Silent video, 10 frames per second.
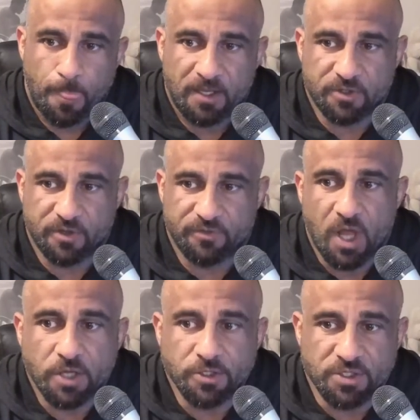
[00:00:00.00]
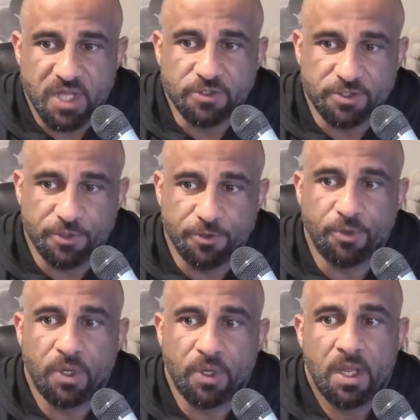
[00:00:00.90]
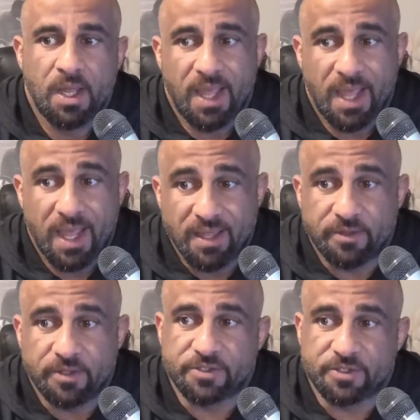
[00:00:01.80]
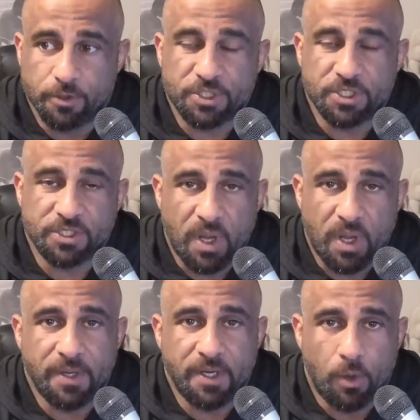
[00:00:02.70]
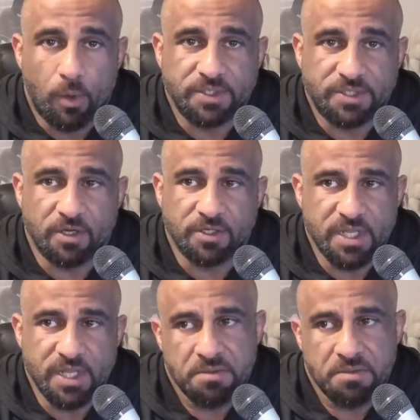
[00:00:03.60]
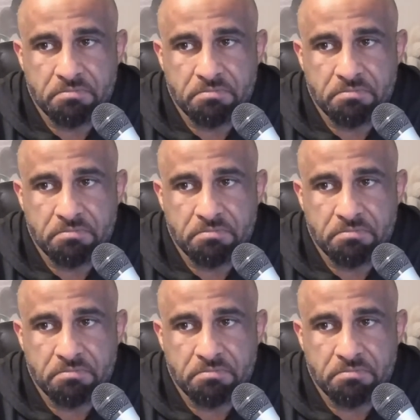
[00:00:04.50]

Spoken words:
So if the doctor tells you, hey, the solution is probably to go on TRT,